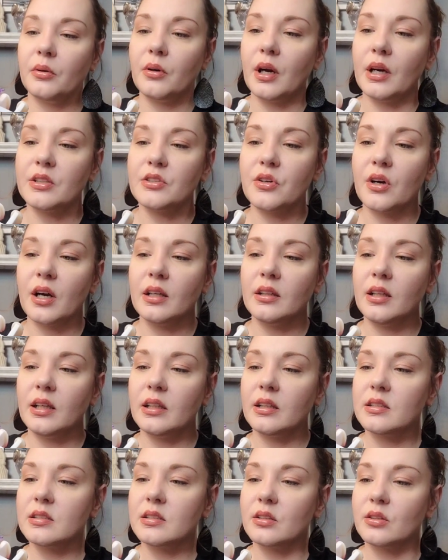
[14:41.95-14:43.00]
I tried like
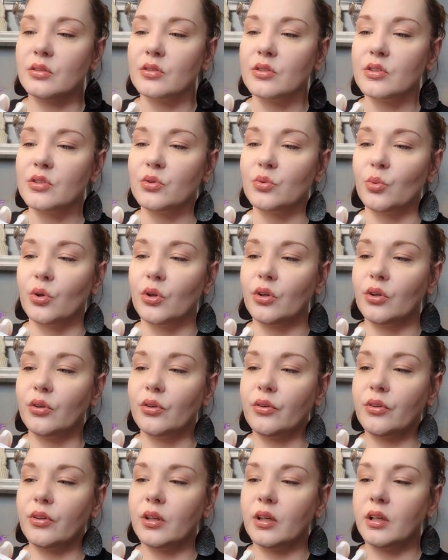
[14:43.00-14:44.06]
this little
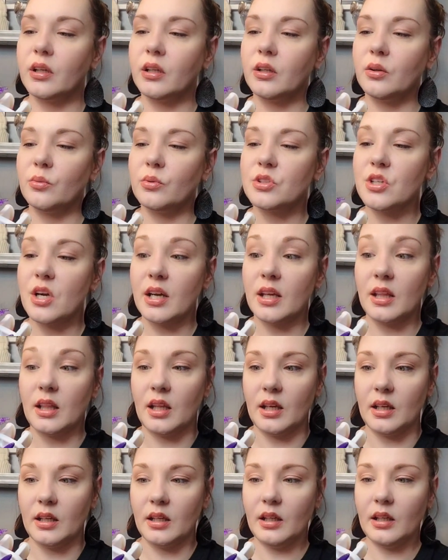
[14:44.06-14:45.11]
swirl thing, which I
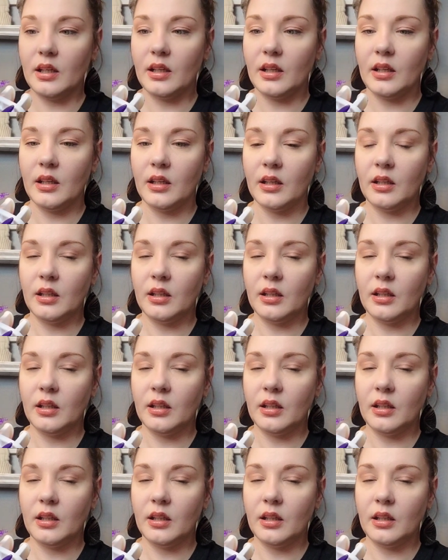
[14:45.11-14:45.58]
like.